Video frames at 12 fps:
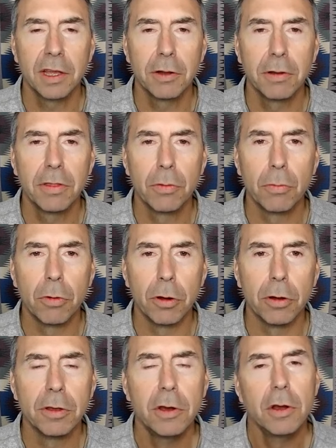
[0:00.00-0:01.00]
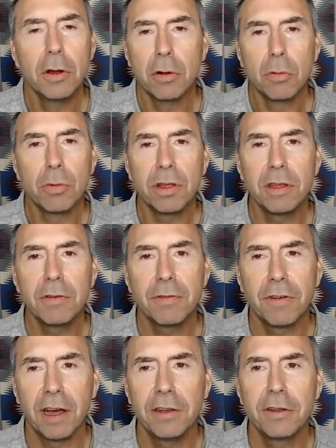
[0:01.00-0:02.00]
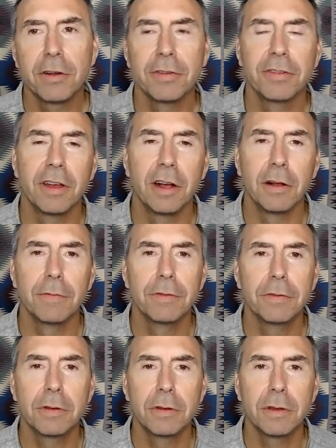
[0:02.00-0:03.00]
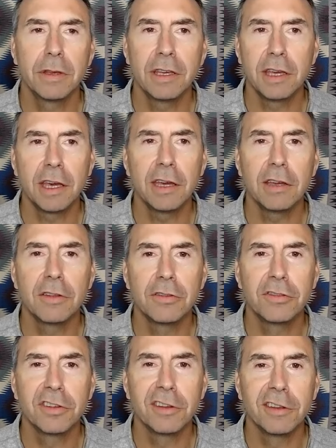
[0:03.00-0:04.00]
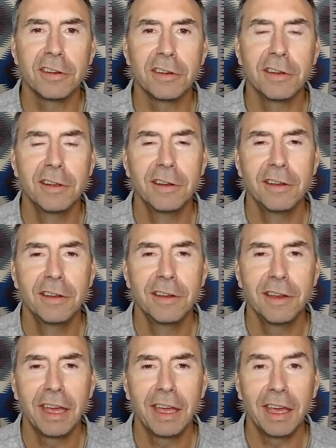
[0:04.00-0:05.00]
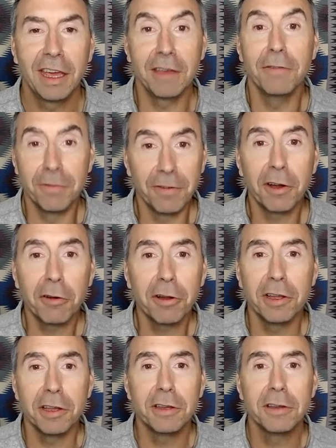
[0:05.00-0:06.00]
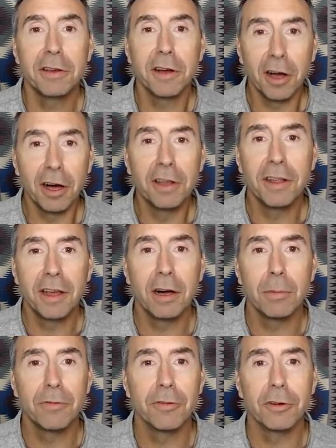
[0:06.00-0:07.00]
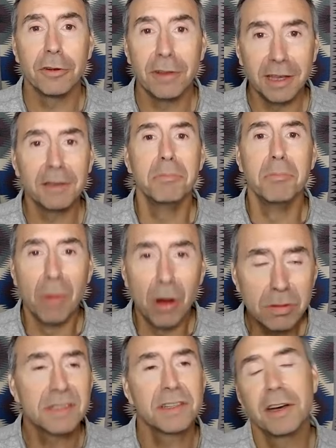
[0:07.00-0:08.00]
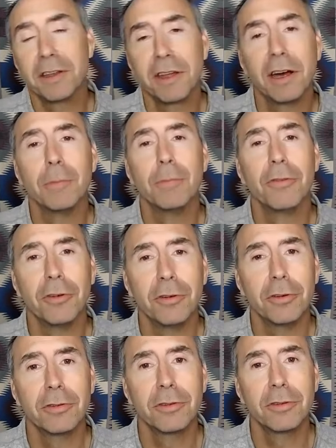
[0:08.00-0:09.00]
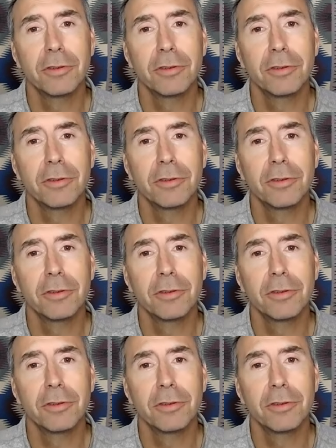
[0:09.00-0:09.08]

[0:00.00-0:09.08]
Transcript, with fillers: Here in the world, we find ourselves engaged in a, a very unhelpful, a most unhelpful